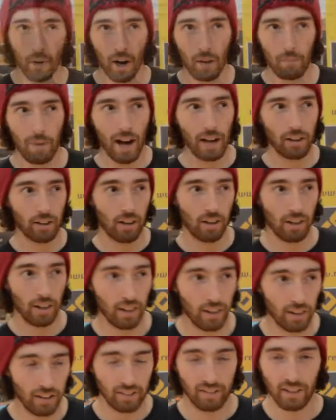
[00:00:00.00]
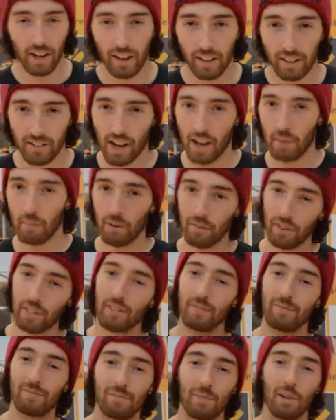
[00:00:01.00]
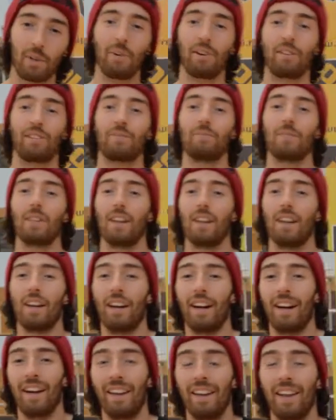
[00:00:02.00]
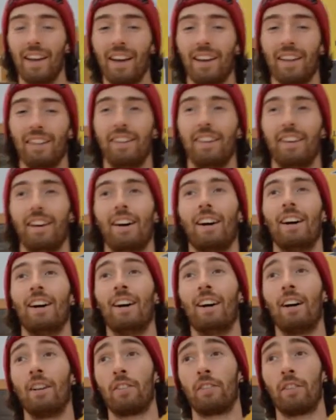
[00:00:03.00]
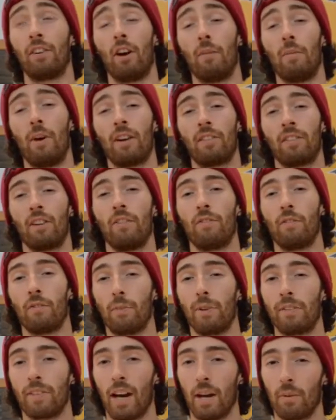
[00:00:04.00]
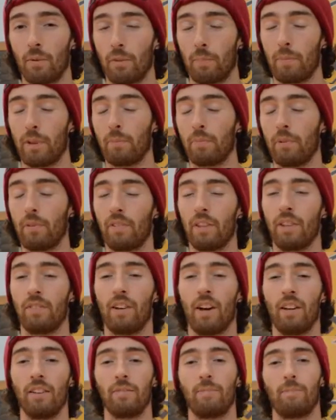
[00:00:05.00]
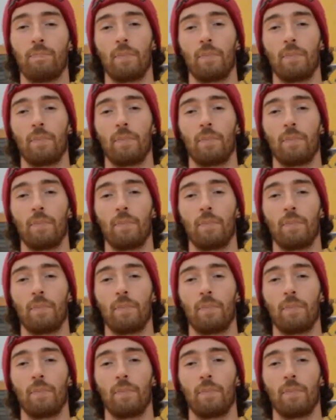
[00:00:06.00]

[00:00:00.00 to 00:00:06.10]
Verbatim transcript: My background is Jackie Chan movies, pretty much, and then uh, just a lot of martial arts films. My dad was a big Bruce Lee fan,